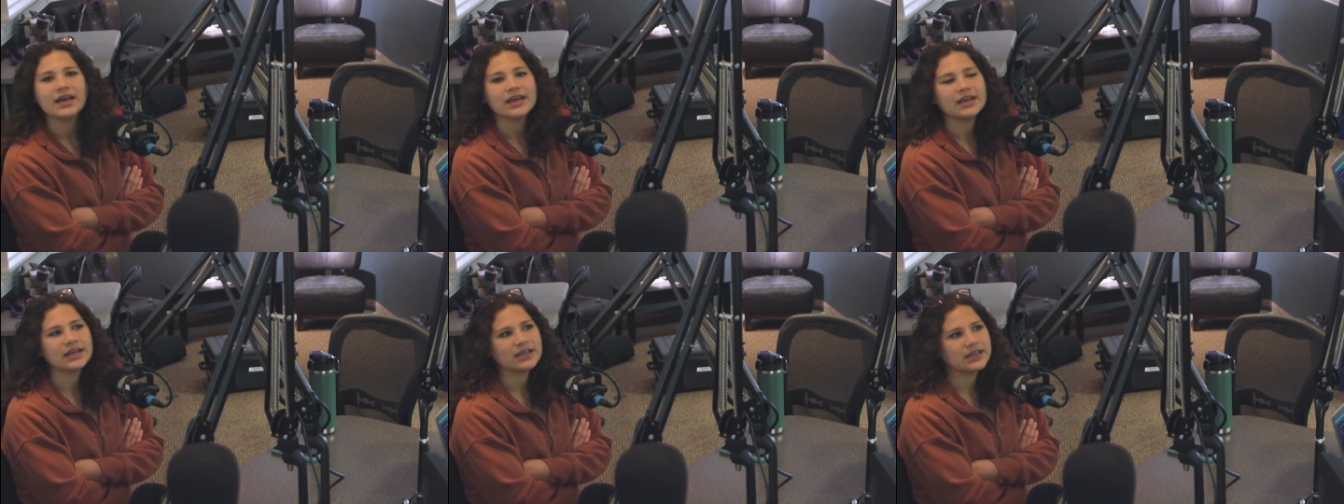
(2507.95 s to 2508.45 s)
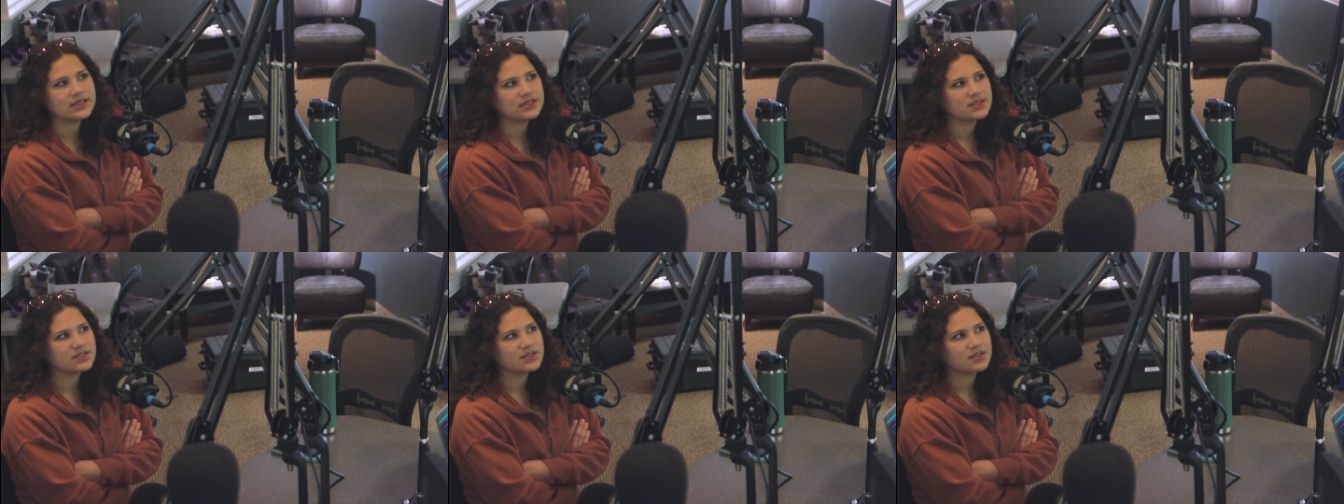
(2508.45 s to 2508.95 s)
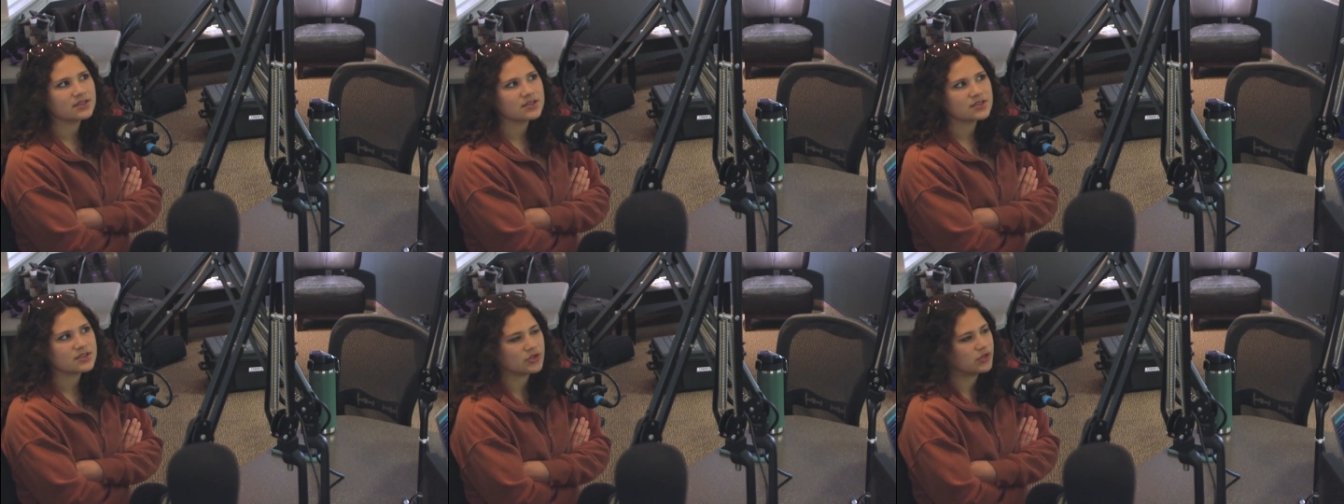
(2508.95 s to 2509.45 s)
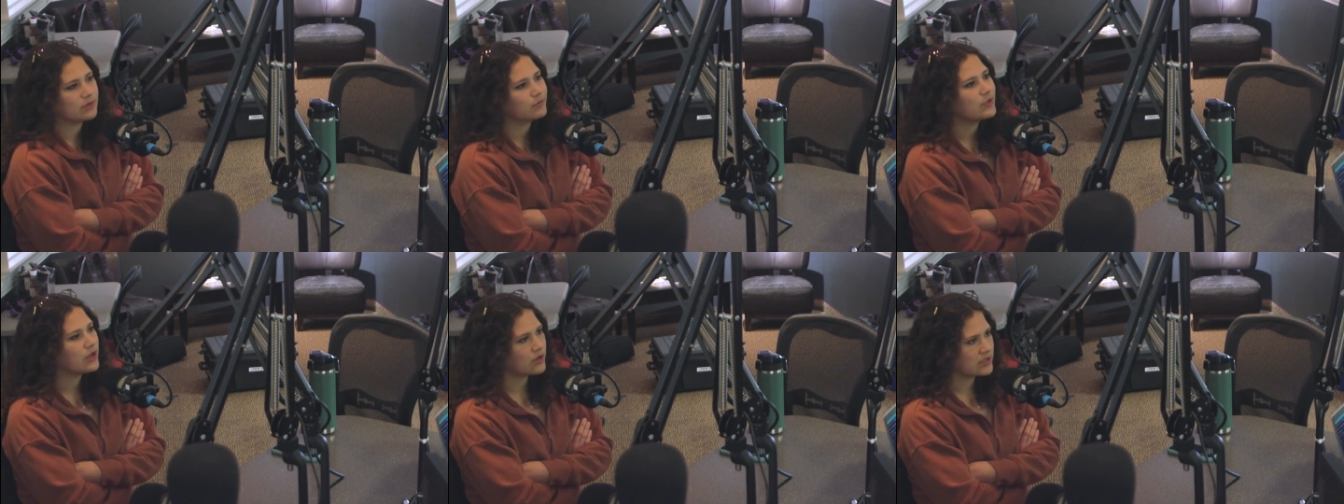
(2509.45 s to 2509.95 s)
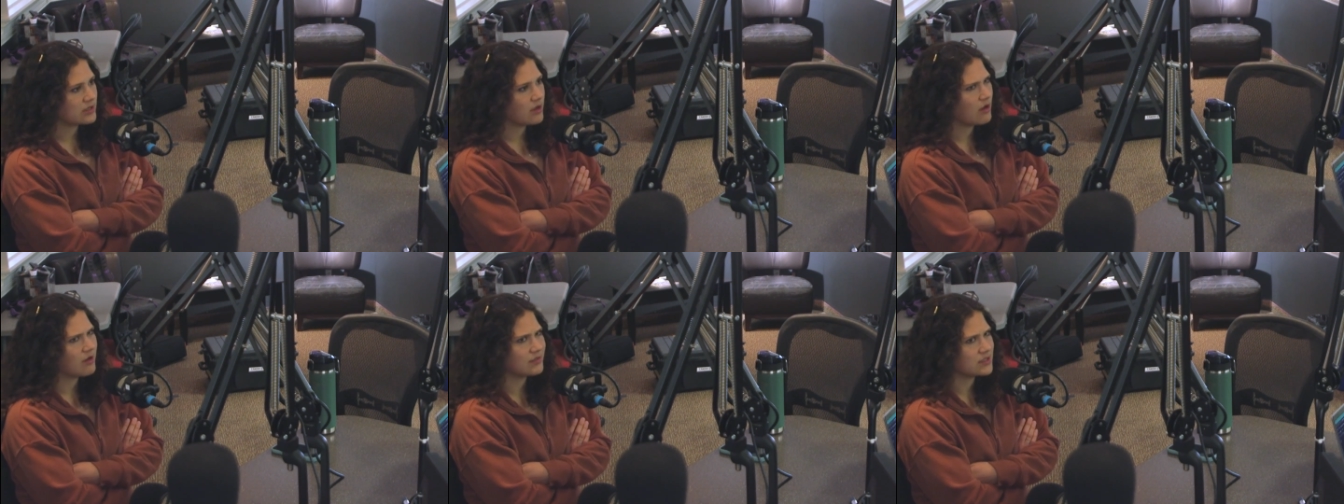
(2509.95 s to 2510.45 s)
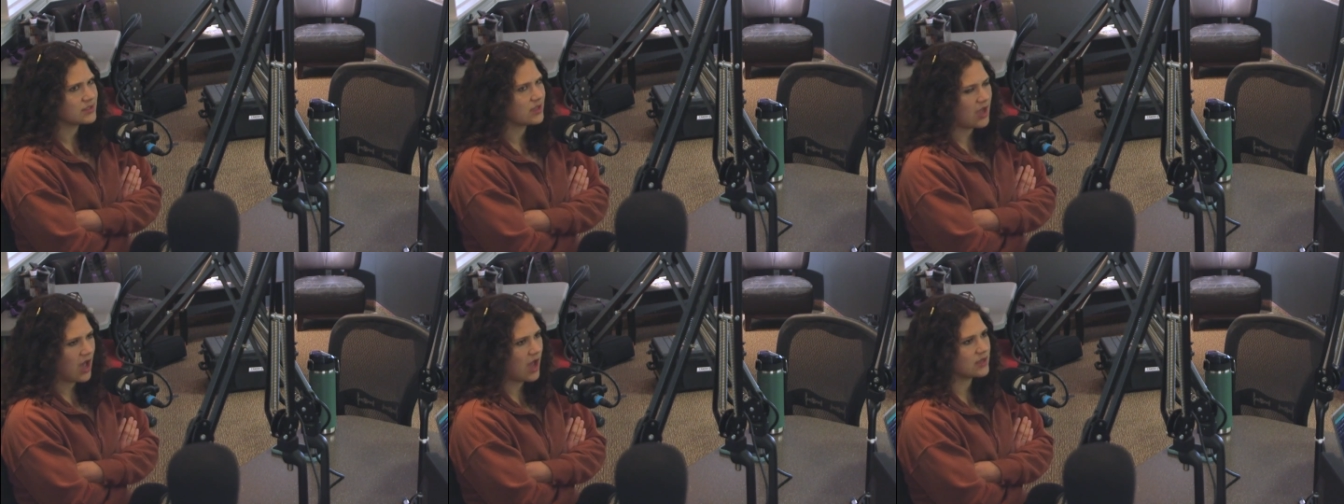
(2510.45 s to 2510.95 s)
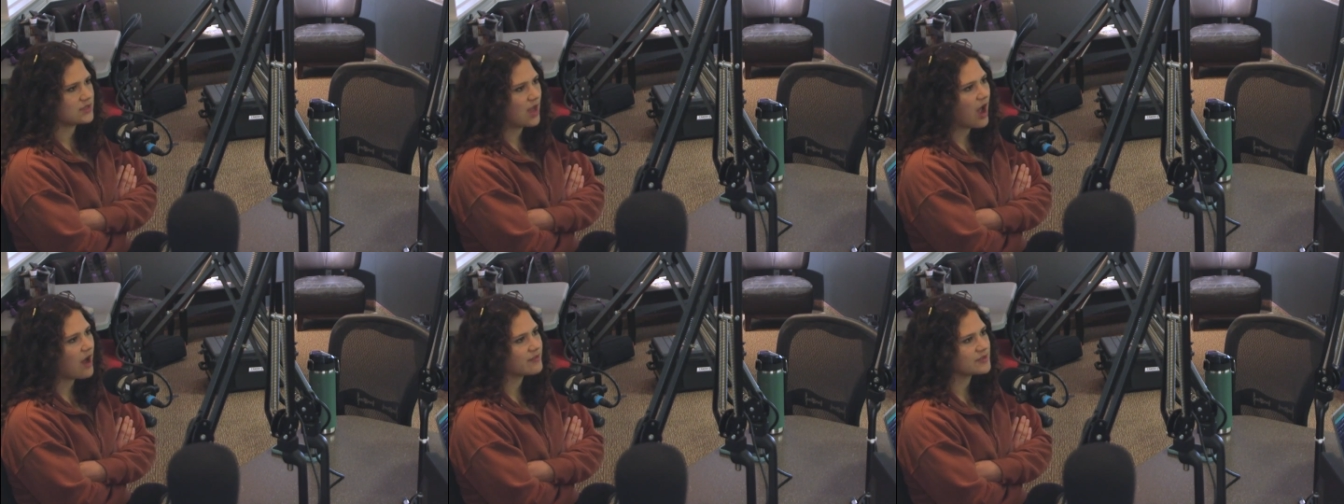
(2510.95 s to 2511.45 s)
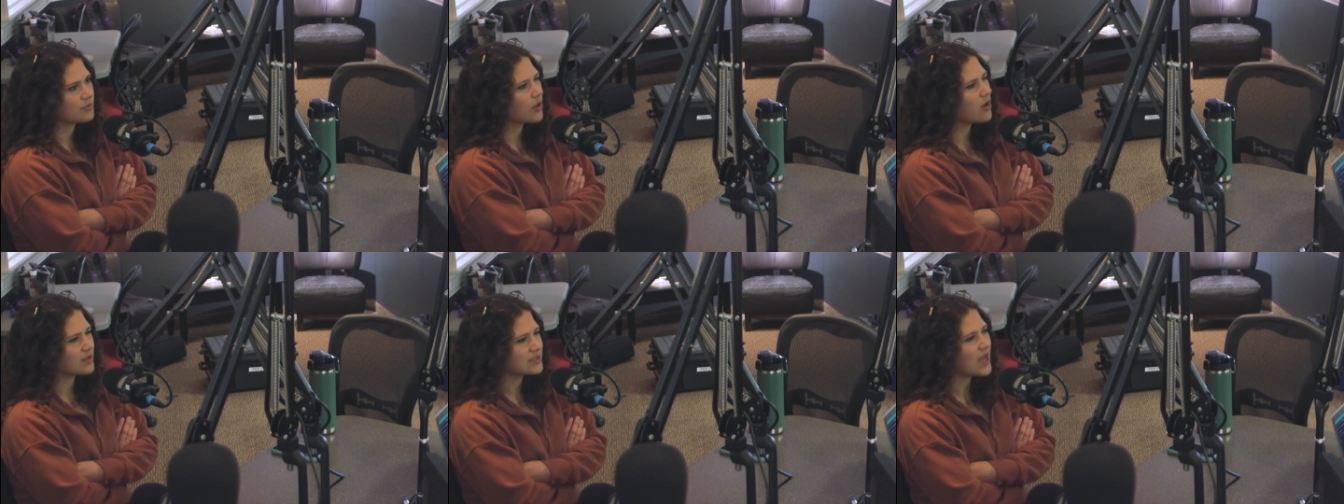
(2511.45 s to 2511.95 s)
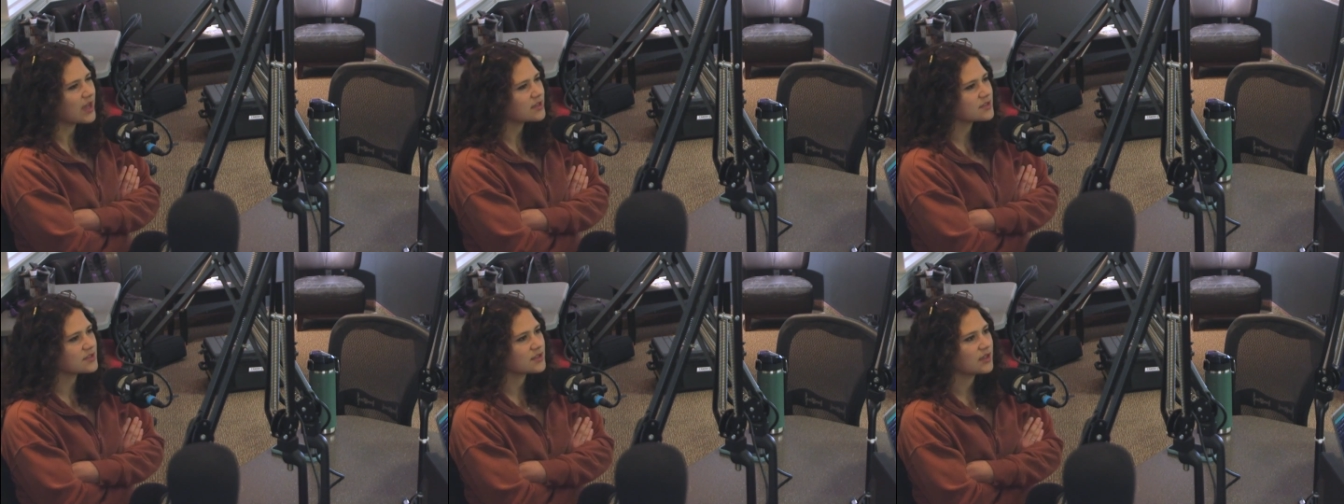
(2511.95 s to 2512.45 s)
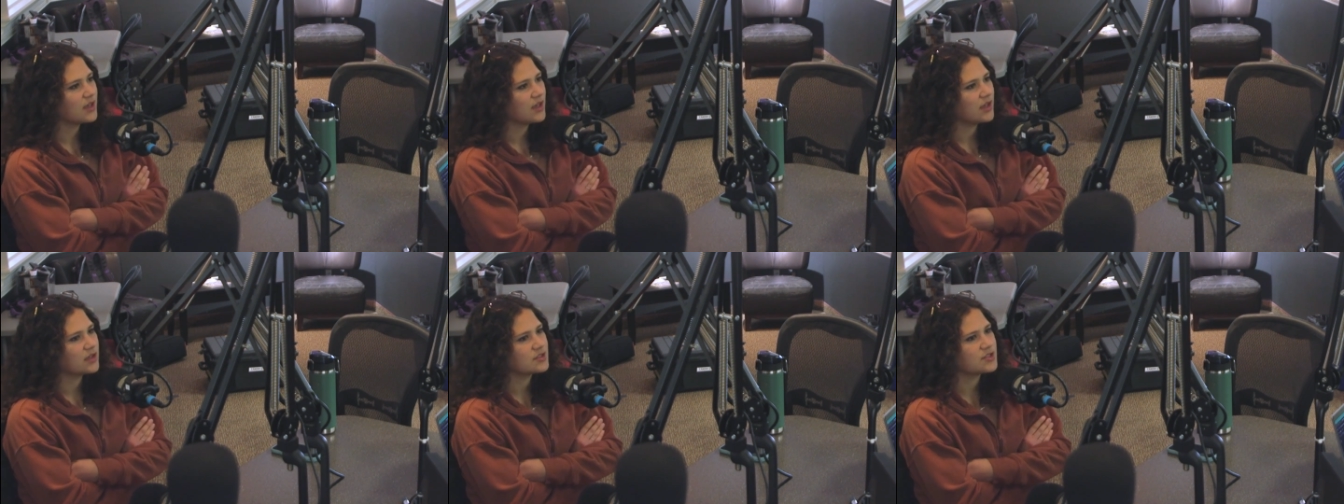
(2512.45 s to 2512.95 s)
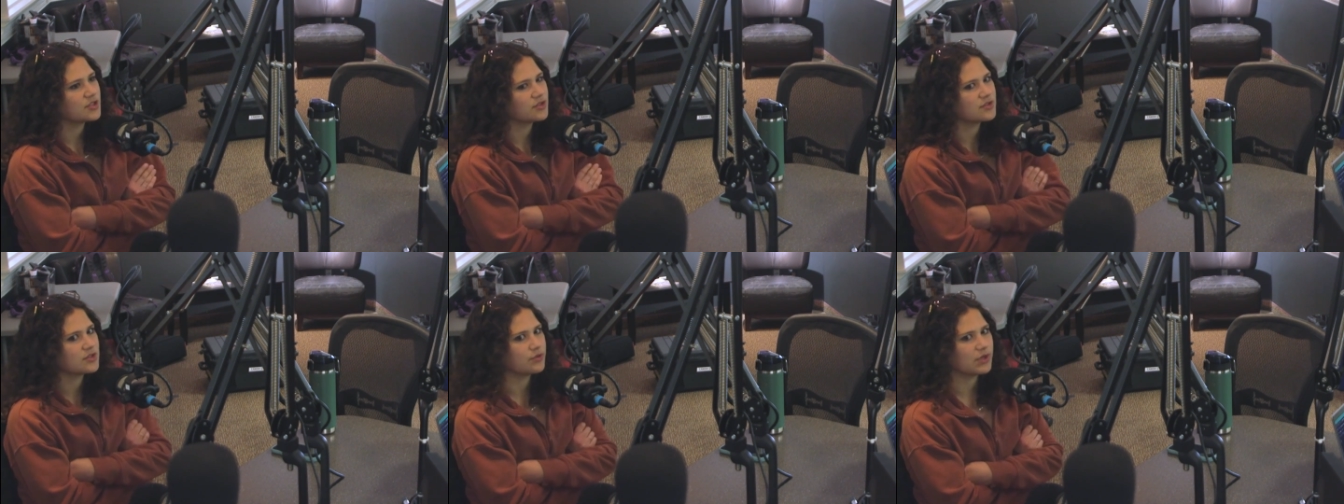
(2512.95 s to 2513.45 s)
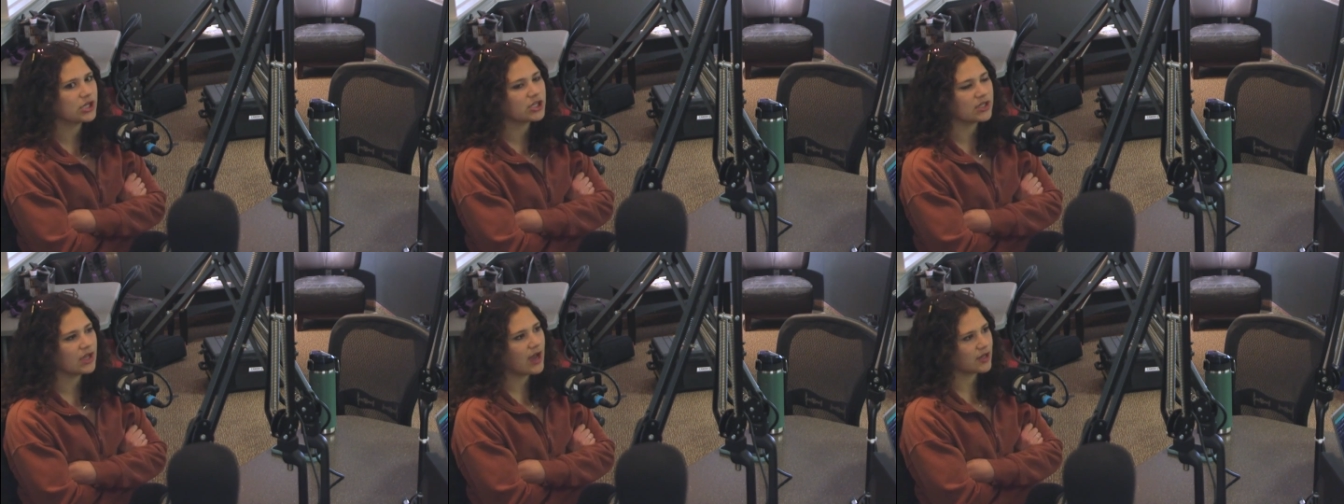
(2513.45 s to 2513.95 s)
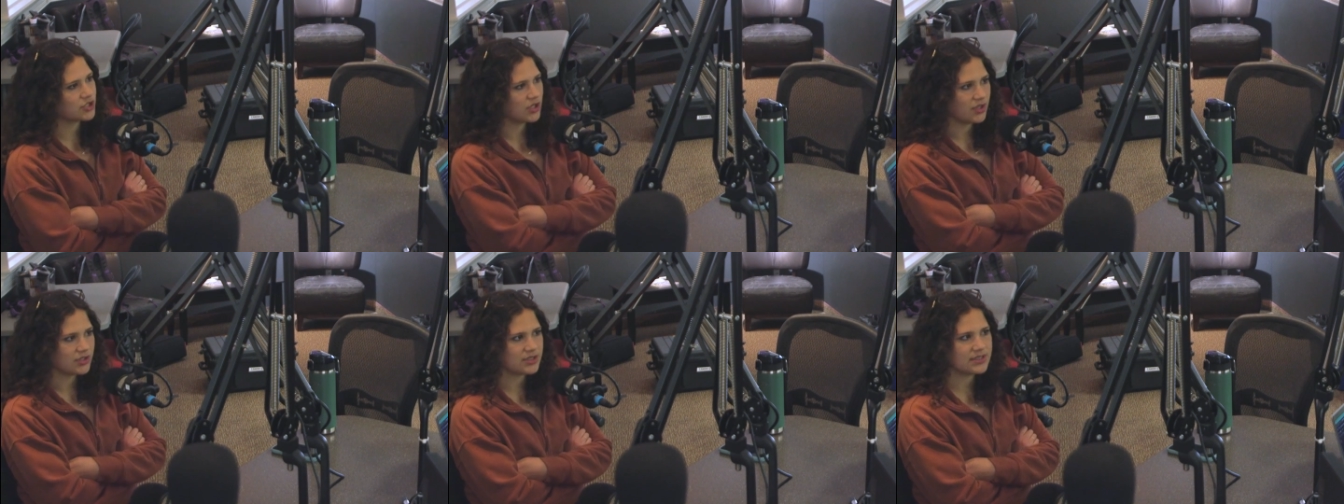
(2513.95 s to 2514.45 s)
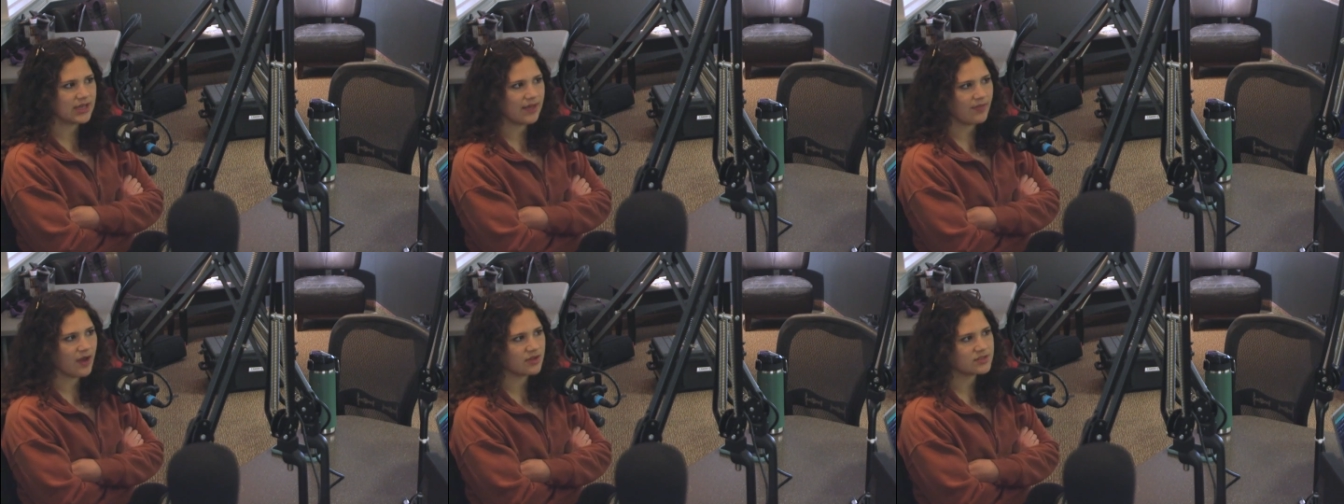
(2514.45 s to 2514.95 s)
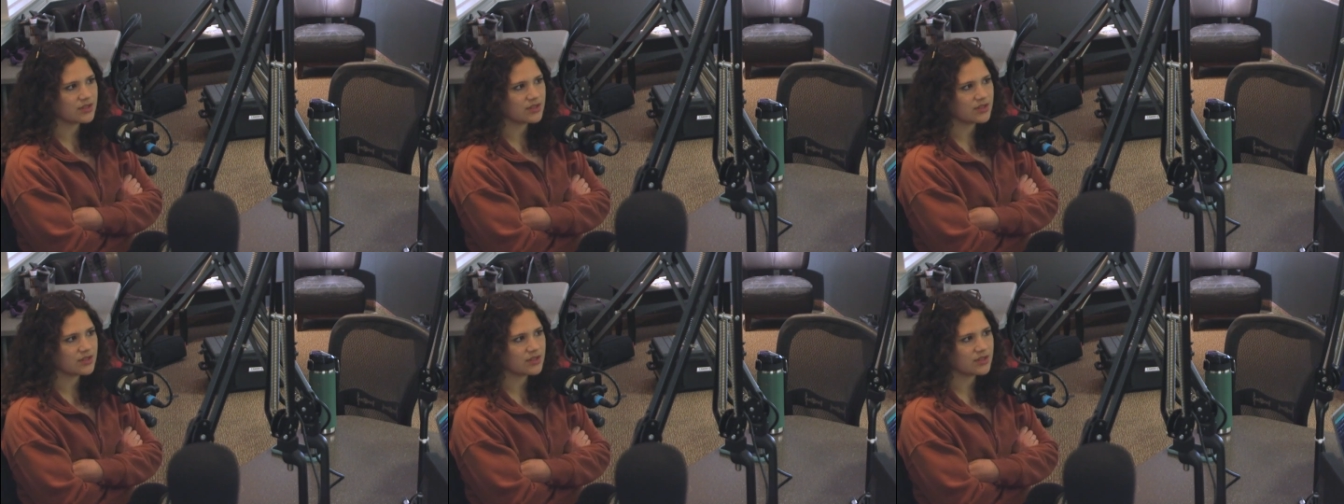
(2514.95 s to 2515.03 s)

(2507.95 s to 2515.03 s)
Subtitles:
And so like, we obviously had to have some context so we could actually understand that.